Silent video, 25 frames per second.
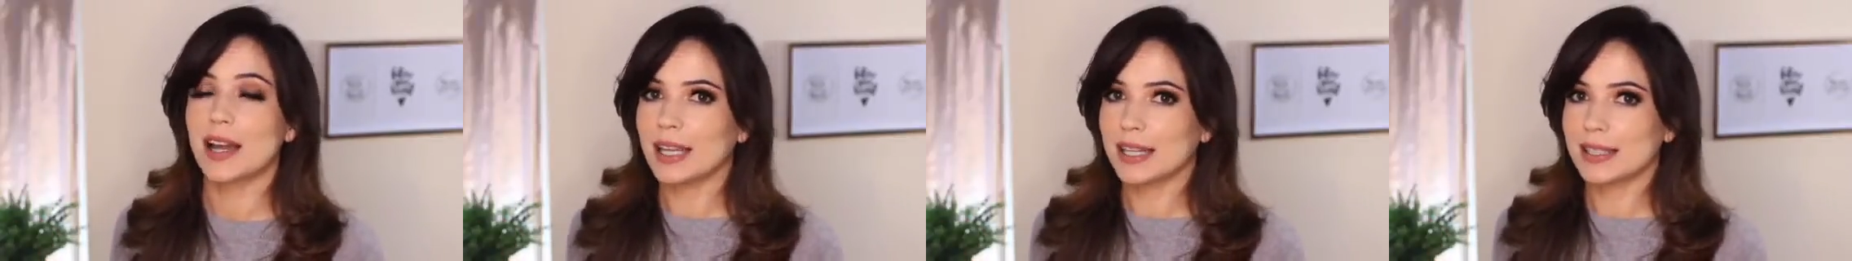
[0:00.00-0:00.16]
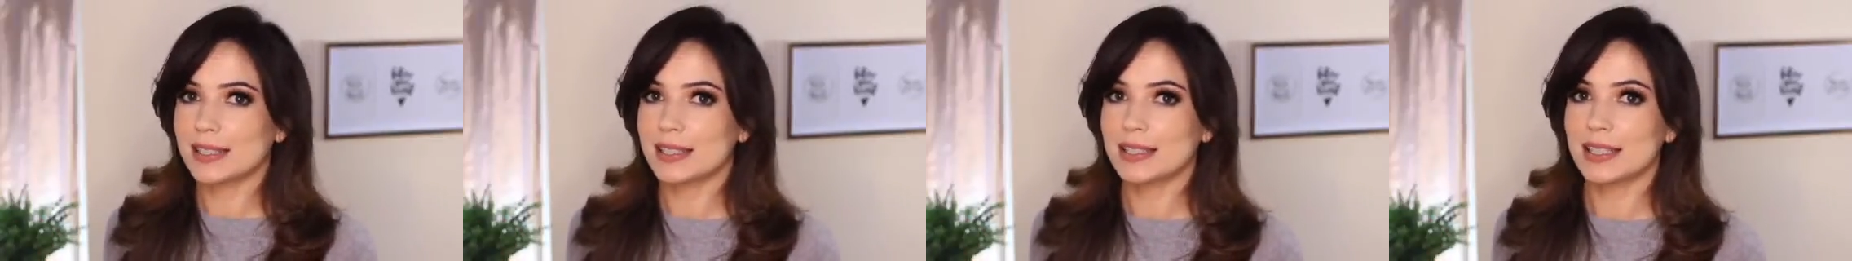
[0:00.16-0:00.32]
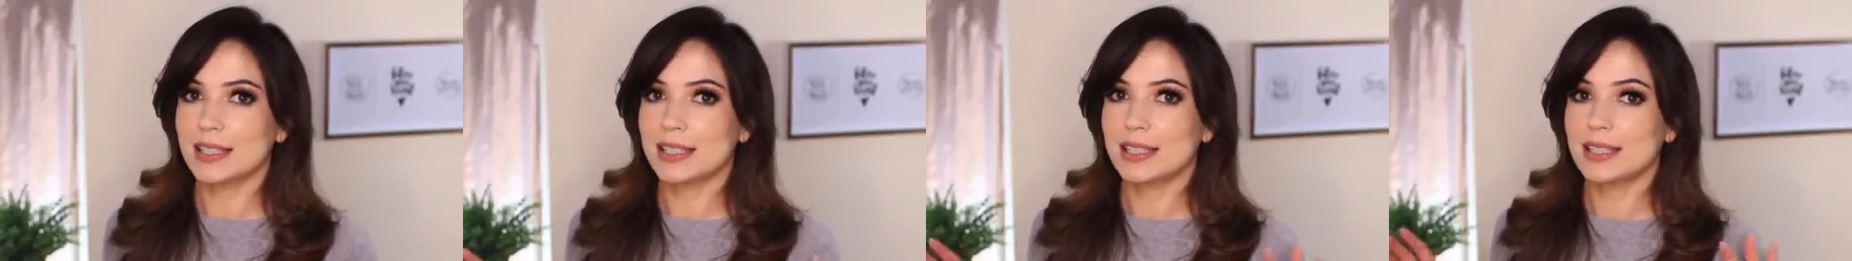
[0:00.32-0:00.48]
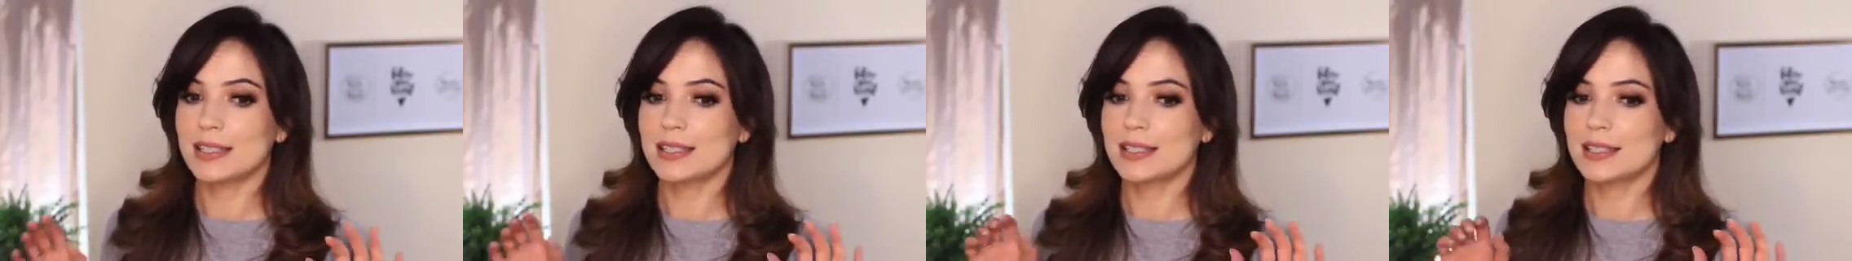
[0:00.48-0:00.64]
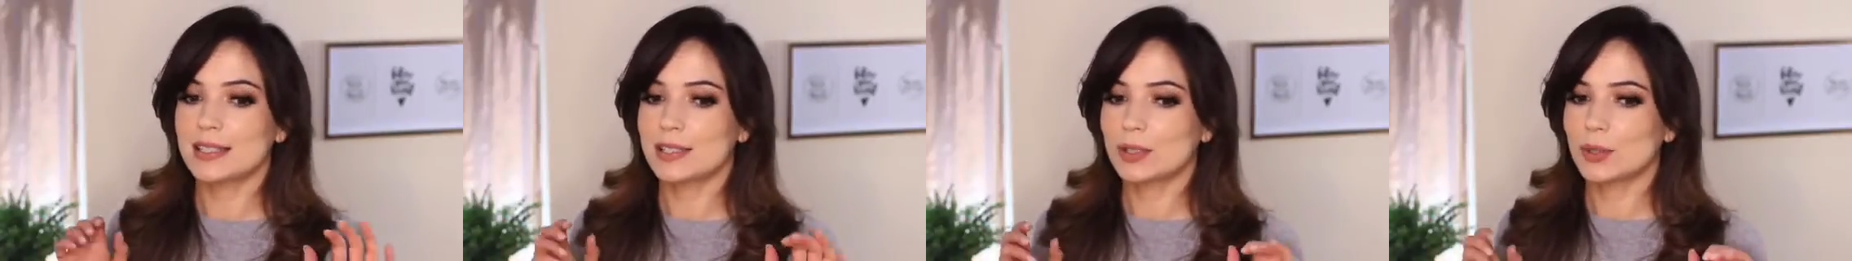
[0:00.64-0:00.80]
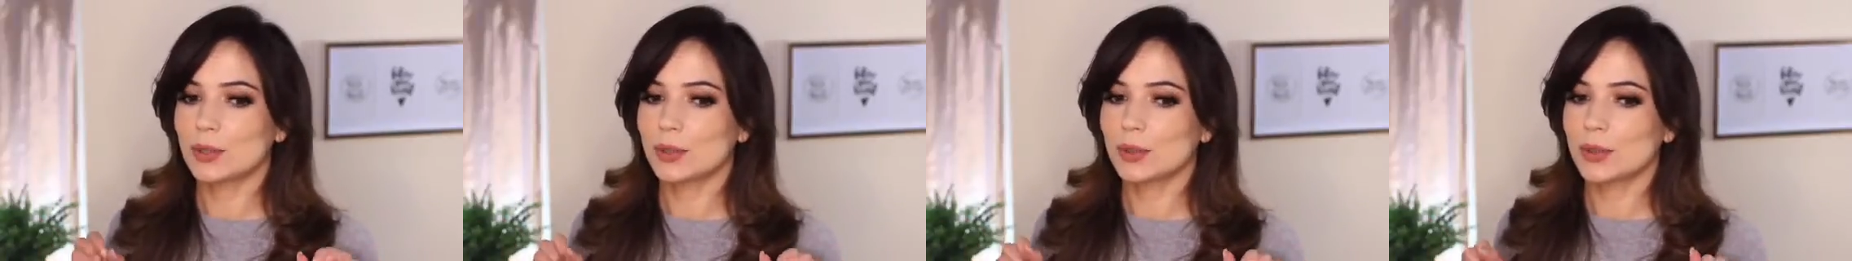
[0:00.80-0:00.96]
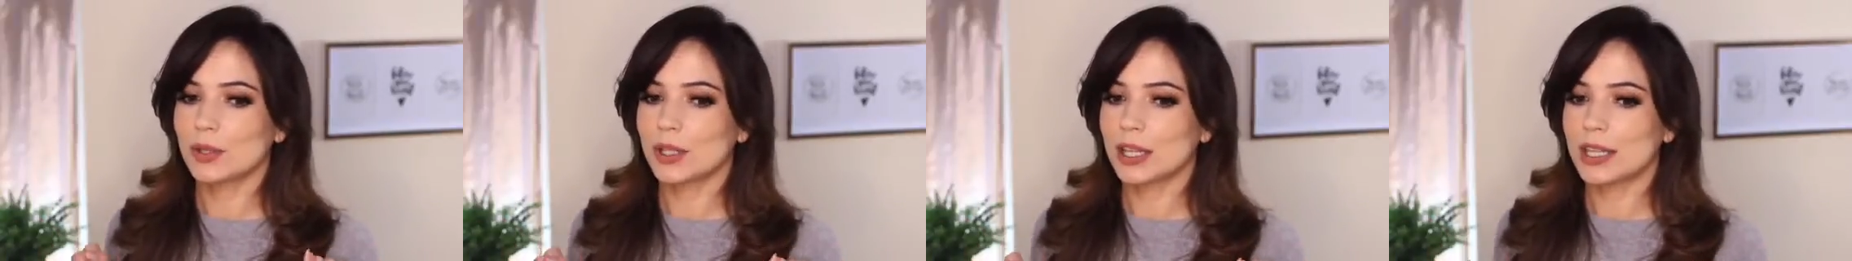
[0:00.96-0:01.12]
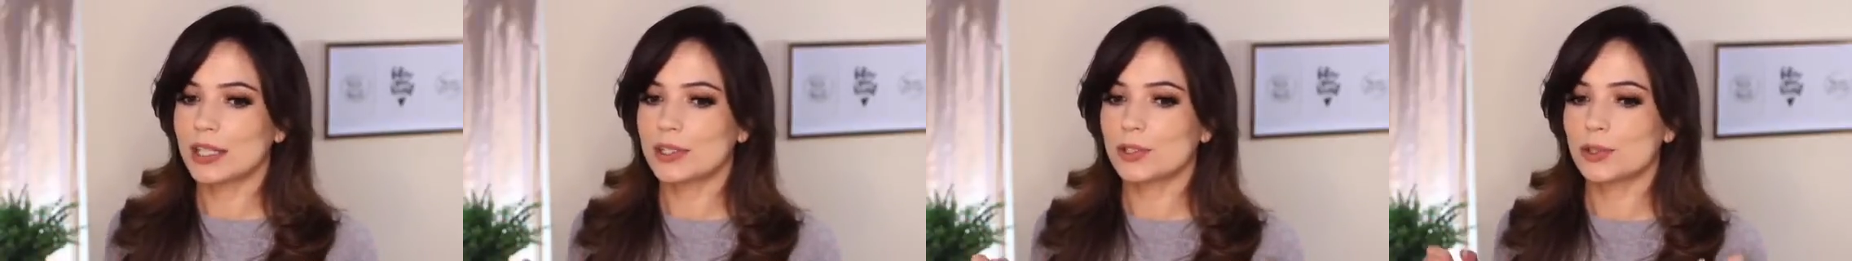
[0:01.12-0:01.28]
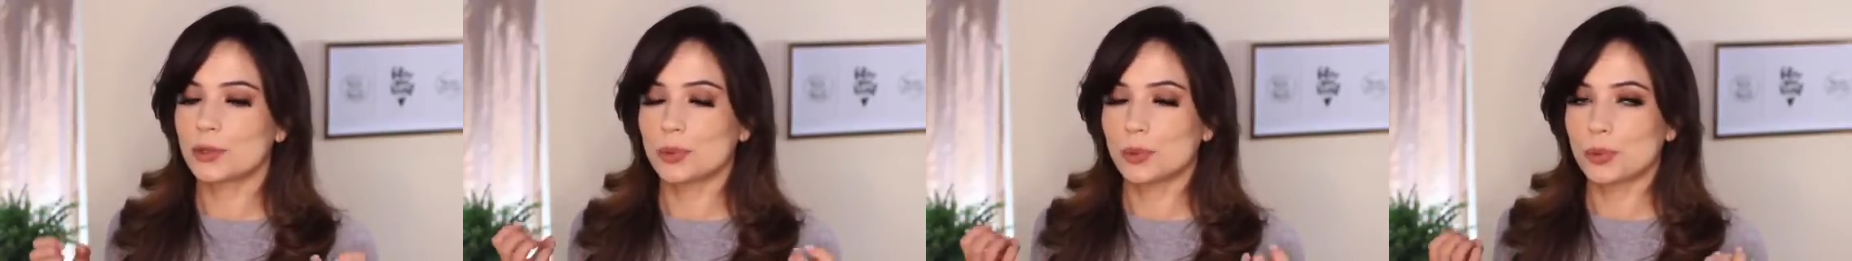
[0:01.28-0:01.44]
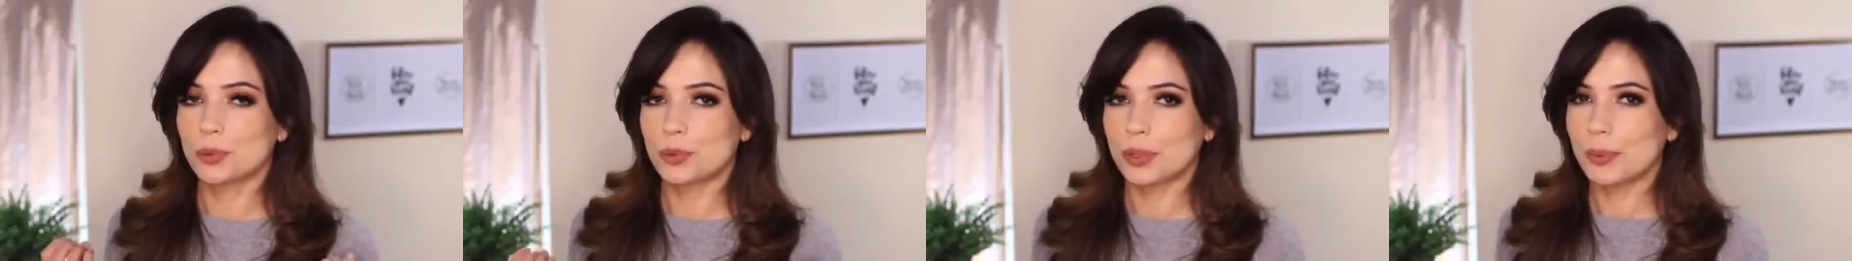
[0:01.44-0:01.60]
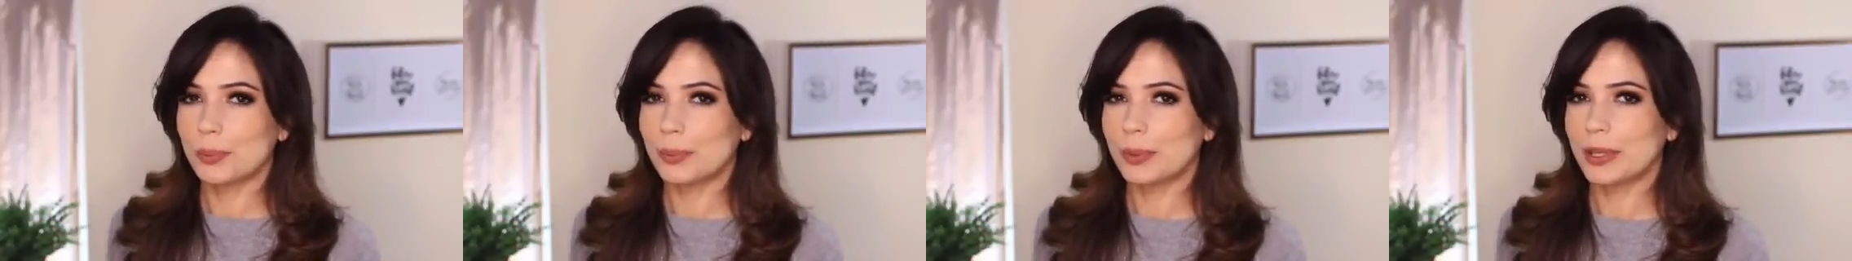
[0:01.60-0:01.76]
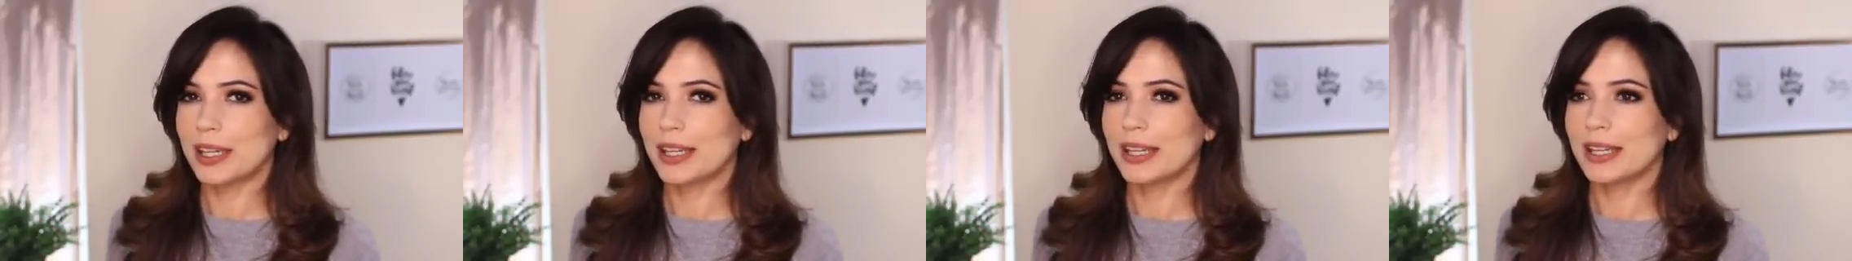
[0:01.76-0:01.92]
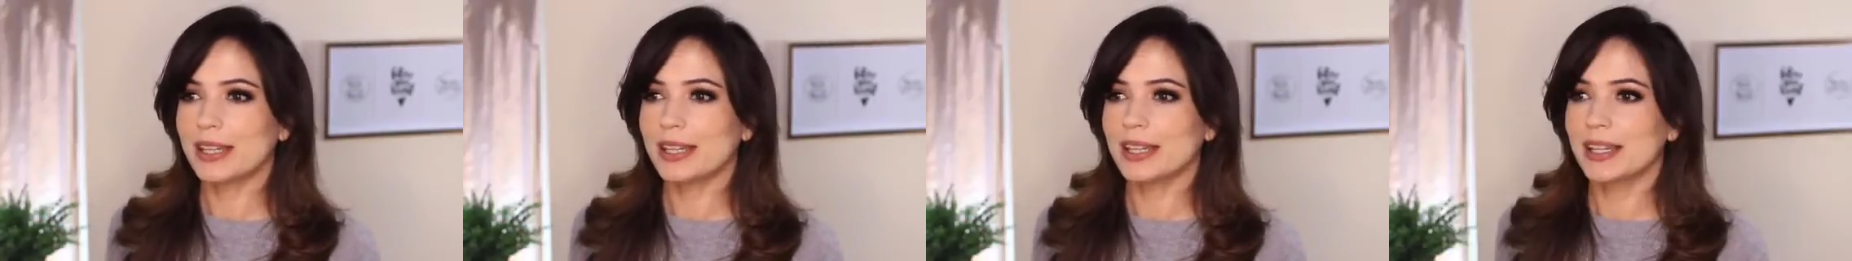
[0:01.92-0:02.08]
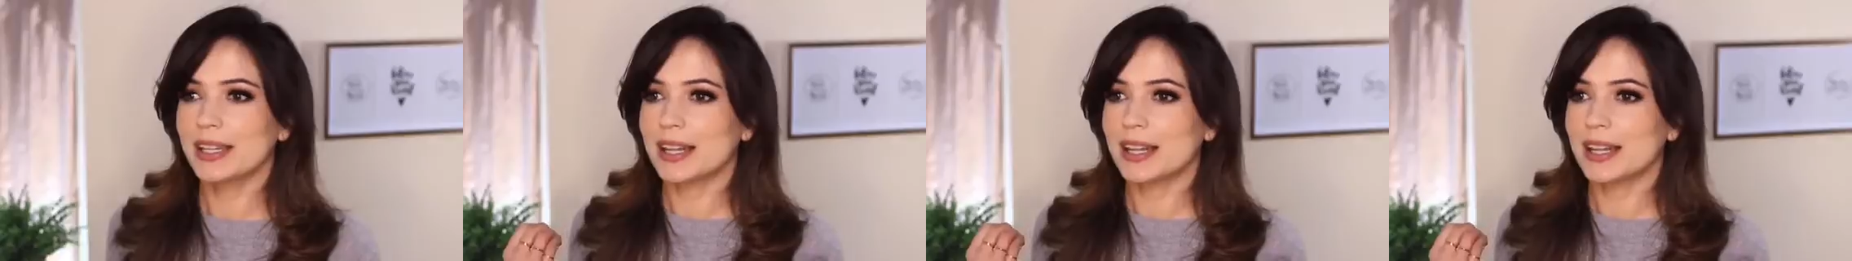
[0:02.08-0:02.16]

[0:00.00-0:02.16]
Yes, it's gripping